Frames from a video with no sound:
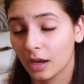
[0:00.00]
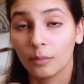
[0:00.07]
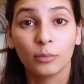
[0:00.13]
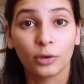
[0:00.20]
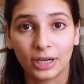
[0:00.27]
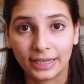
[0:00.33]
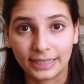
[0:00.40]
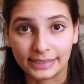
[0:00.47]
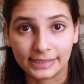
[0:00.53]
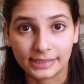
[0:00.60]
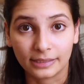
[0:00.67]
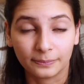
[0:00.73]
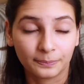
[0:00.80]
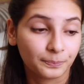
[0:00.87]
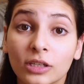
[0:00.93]
Mona
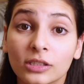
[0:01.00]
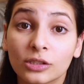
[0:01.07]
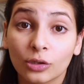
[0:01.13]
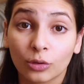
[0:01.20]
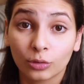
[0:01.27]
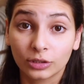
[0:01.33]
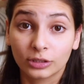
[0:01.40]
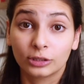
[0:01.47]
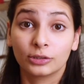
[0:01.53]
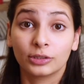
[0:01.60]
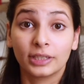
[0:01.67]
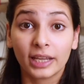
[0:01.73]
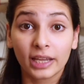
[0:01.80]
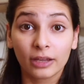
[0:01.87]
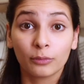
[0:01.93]
Lisa. Okay, so
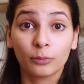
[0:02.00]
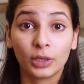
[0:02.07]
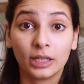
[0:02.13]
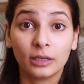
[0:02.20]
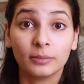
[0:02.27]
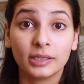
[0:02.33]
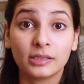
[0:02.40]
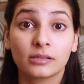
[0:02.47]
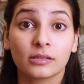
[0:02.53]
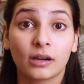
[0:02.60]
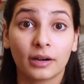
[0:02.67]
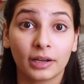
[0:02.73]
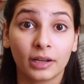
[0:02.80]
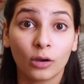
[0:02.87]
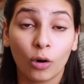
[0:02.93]
today we'll be
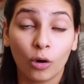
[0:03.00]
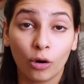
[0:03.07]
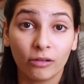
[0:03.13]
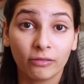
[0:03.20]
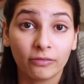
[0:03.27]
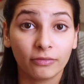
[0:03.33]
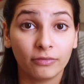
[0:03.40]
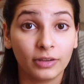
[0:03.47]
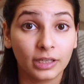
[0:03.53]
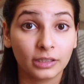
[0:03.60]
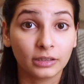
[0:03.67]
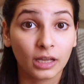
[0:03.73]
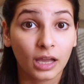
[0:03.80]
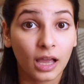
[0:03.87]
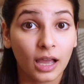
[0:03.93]
starting off
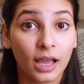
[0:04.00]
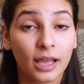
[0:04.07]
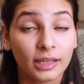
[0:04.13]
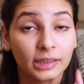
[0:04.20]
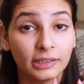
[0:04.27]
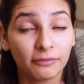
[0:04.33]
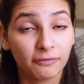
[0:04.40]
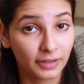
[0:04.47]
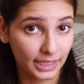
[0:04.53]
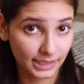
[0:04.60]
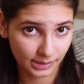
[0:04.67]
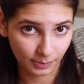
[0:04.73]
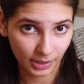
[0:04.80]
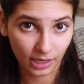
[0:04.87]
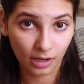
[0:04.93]
with the
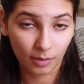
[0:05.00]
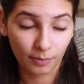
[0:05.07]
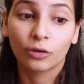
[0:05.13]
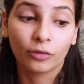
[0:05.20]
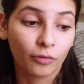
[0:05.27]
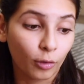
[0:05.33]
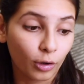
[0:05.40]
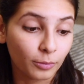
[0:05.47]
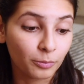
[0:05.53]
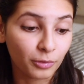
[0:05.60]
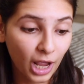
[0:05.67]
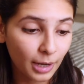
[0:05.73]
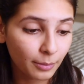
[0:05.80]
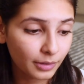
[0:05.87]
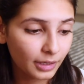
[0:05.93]
face makeup. So for
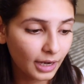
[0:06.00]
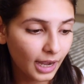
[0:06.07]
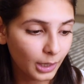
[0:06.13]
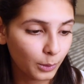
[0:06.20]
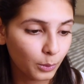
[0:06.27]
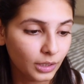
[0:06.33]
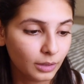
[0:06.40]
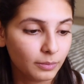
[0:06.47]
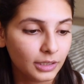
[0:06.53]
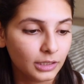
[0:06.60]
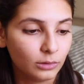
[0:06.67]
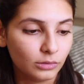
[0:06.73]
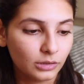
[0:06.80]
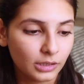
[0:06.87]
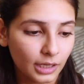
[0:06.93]
primer, I will be
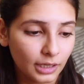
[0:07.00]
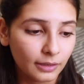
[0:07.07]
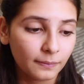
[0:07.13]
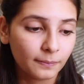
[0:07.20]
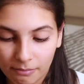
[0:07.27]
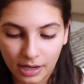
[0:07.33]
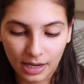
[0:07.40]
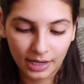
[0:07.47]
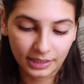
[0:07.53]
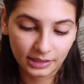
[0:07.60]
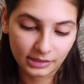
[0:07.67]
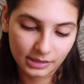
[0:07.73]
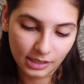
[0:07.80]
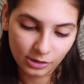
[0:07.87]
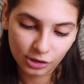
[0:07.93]
using my
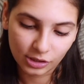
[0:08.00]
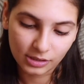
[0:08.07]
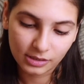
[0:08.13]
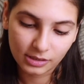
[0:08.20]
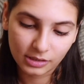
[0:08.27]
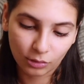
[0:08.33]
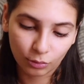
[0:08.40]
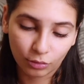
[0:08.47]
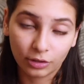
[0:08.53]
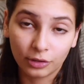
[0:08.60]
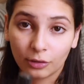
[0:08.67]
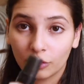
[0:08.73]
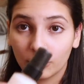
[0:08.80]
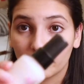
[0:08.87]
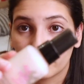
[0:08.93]
Touch and Soul
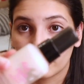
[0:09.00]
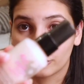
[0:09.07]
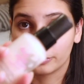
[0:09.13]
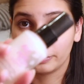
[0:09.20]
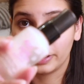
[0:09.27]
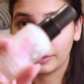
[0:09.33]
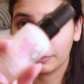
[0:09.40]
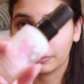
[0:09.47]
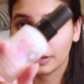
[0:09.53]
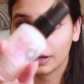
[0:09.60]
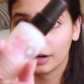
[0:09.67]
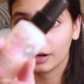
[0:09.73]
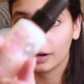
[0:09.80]
No Problem